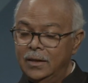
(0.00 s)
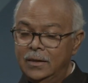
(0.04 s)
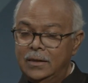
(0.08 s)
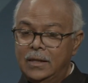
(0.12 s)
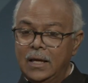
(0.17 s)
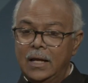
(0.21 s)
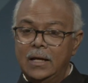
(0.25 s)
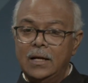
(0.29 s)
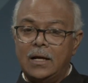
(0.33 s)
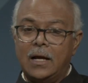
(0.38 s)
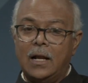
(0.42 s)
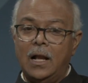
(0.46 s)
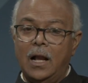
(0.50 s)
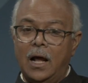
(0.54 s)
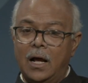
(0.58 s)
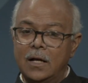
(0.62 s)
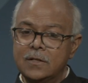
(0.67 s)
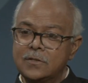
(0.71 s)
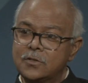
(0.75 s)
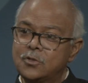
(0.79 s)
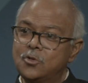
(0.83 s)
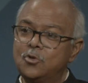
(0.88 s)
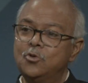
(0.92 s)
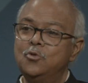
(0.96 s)
Then
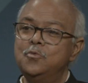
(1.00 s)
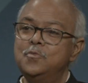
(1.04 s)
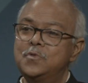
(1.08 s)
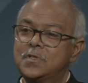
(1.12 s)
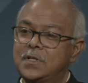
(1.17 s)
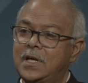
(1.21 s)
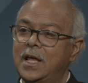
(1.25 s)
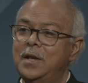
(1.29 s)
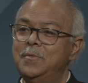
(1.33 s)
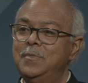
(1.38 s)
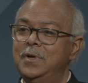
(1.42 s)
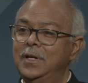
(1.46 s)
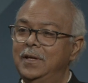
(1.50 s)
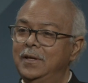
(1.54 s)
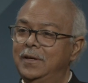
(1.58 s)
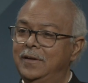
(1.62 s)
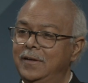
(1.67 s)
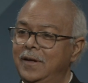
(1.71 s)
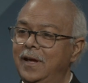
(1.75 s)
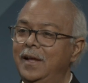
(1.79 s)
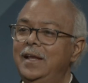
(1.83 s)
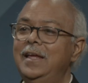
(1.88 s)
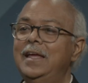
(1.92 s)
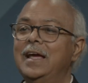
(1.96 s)
classrooms can be
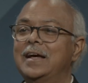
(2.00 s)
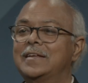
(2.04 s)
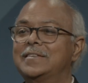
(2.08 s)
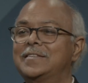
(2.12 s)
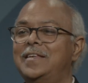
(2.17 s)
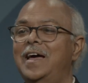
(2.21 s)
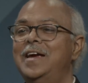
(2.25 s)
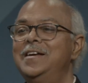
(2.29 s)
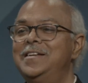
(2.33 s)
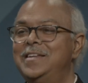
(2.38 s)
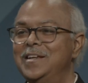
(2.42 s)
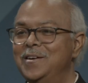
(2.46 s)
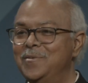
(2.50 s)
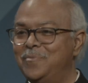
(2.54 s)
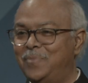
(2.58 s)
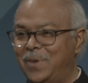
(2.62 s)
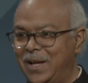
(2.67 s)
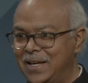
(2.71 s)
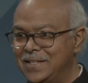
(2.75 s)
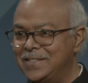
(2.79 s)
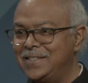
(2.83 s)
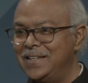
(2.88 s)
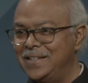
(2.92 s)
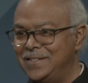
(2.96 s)
really exciting
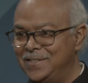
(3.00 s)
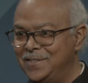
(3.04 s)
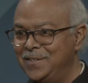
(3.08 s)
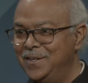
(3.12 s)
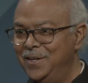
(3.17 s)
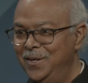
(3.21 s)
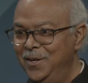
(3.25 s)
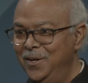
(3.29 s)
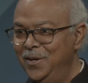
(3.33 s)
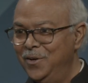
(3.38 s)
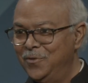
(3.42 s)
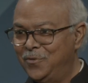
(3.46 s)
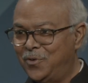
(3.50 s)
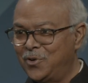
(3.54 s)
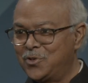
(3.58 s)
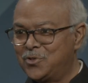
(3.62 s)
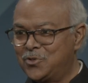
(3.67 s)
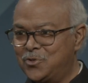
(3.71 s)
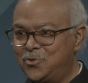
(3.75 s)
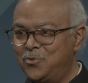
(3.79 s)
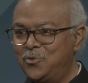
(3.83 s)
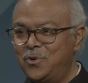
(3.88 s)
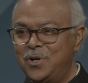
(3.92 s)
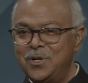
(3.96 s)
places mm-hmm. for
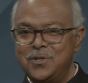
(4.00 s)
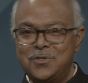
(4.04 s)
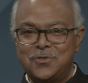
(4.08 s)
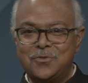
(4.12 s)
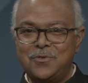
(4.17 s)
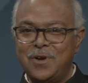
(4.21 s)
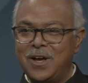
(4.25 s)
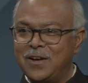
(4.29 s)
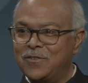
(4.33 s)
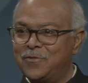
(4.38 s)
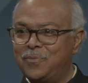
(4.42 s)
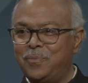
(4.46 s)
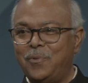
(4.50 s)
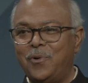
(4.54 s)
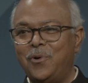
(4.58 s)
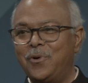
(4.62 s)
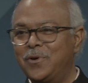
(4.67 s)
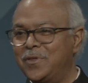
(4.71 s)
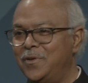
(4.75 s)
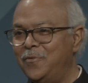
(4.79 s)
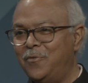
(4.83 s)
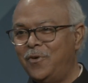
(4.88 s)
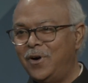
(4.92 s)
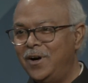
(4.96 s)
students to explore
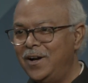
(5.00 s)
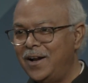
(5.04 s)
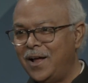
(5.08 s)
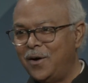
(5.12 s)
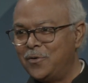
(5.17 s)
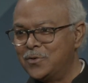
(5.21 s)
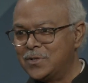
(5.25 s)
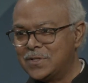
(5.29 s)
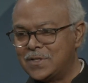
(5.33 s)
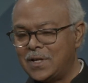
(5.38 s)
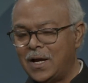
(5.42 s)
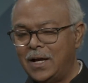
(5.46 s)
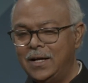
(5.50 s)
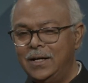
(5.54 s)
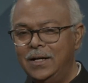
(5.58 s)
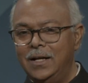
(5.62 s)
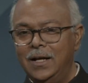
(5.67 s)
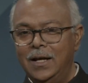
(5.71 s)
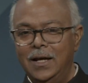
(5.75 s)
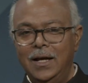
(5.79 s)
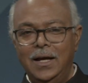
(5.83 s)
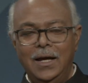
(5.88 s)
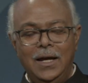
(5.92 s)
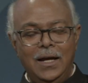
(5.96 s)
the world outside
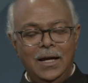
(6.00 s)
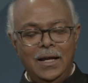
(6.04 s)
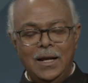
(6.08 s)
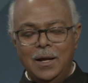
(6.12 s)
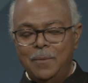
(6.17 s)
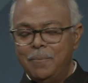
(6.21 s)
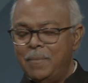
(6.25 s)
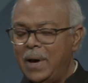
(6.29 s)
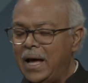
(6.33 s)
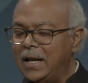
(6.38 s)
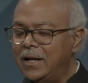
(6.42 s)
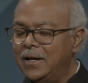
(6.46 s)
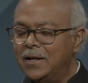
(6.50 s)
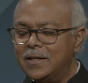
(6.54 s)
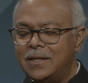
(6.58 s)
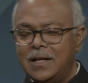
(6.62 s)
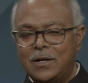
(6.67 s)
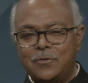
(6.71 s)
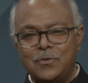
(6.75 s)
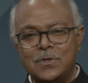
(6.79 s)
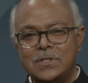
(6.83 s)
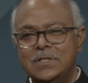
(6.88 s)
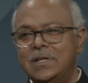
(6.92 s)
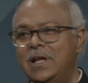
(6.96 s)
mm-hmm. in a manner
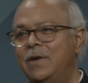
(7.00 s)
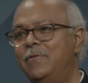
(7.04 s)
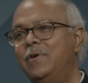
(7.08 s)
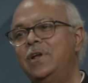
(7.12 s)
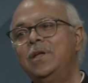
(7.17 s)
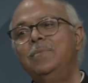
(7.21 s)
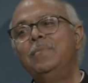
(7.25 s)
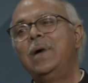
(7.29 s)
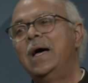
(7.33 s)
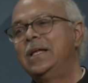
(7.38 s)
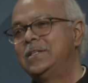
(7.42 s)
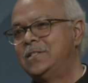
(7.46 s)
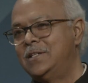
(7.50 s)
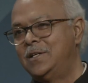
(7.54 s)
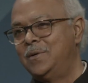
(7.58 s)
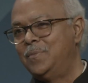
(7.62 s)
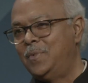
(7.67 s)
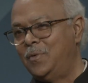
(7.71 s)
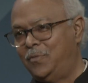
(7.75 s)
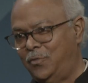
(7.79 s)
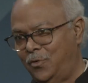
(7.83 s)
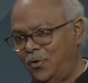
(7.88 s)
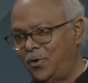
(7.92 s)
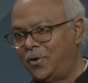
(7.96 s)
that was never imagined before.